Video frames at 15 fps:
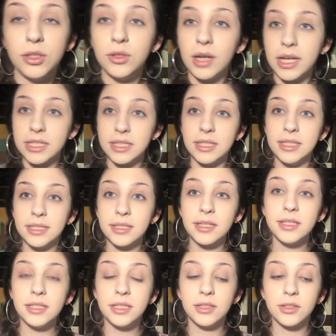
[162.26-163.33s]
You guys, this
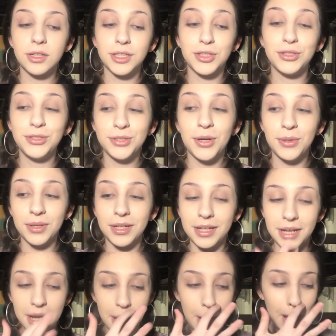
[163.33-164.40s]
concealer is so
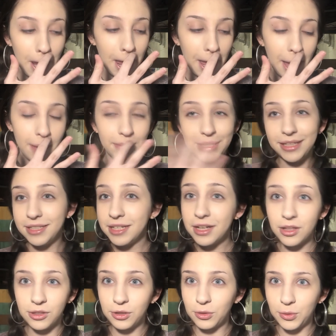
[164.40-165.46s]
good. Um, it's
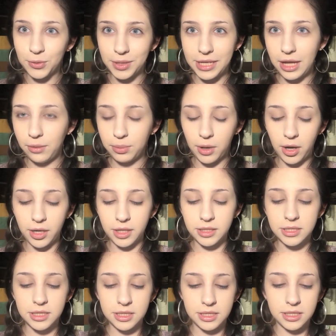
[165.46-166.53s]
another L'Oreal
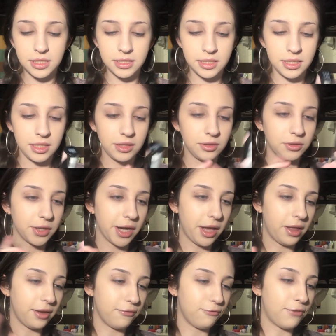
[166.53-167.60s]
product. This is the
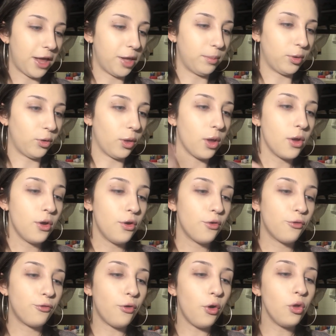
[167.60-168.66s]
L'Oreal Infallible
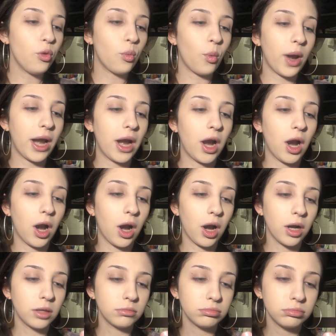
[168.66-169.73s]
Full Wear